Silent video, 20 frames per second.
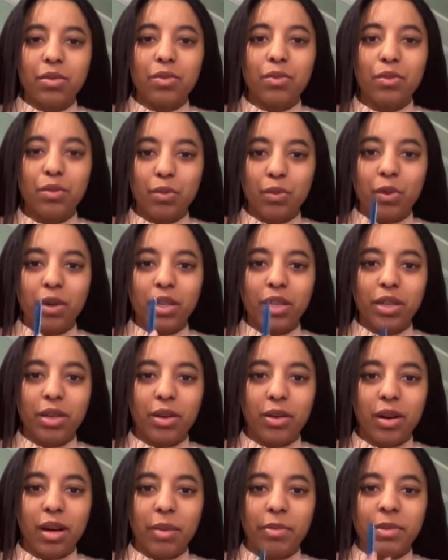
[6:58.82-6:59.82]
want to go
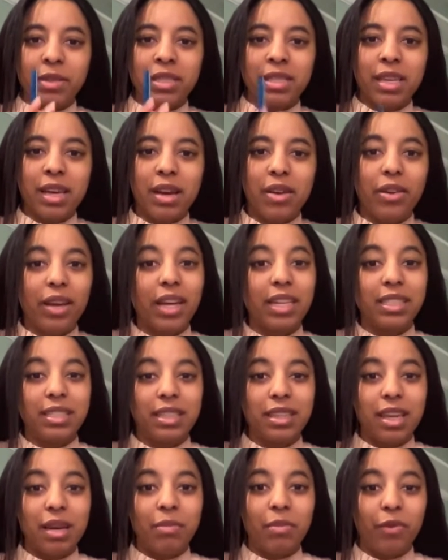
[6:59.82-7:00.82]
up and down. I did
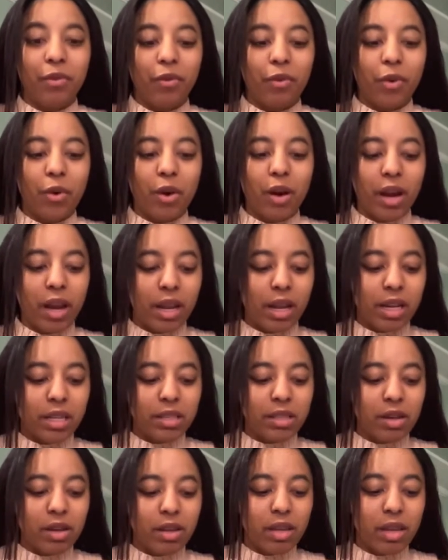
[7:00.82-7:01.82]
that before, and I
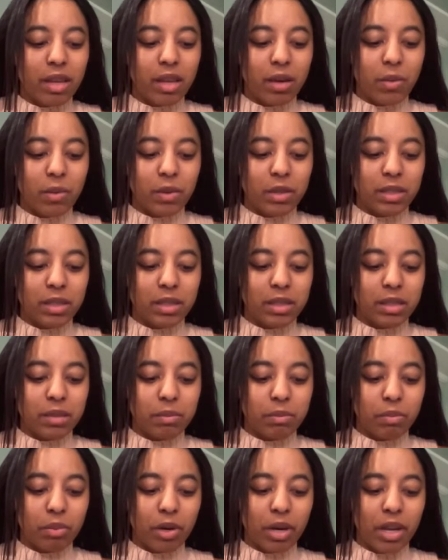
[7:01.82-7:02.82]
saw it was
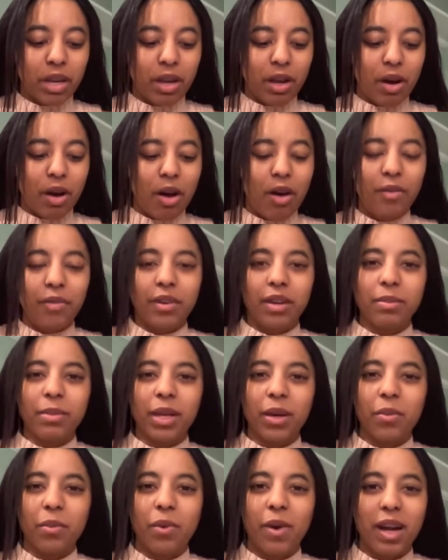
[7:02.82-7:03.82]
breaking off, and I'm
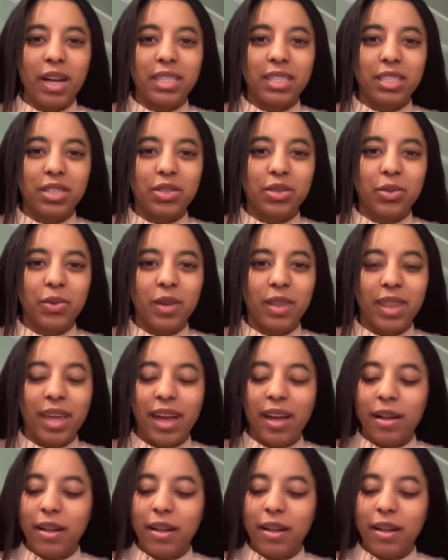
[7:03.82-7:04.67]
like, why is it doing that?